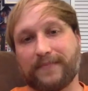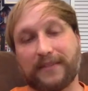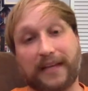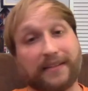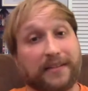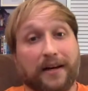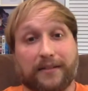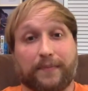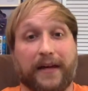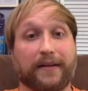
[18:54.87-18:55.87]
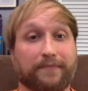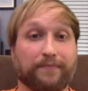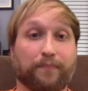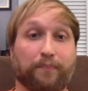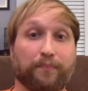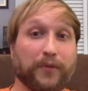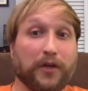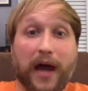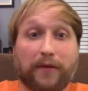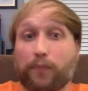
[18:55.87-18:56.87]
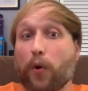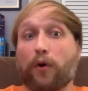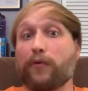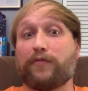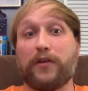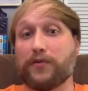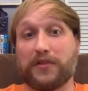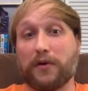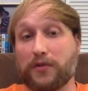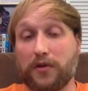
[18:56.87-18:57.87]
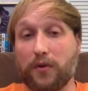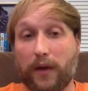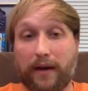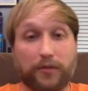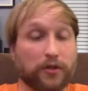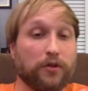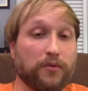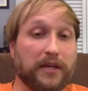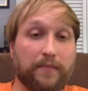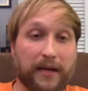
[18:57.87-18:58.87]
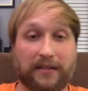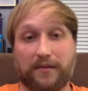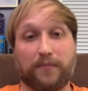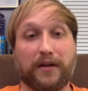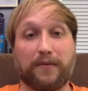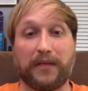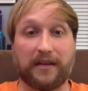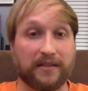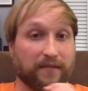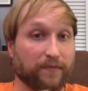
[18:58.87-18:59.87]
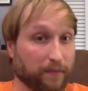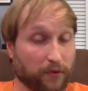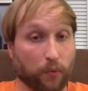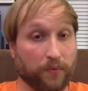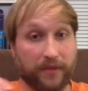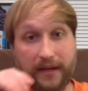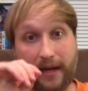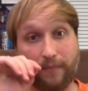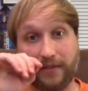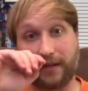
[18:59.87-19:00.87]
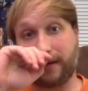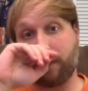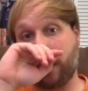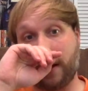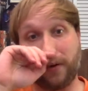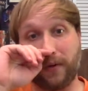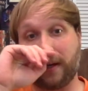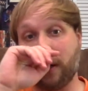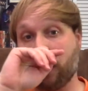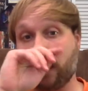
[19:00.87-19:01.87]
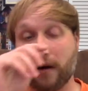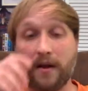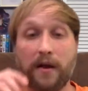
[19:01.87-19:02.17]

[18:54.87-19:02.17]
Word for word: That sucks, man. You got poor reviews though too, and I'm sure you did make some money because of the the names Brando and Kilmer,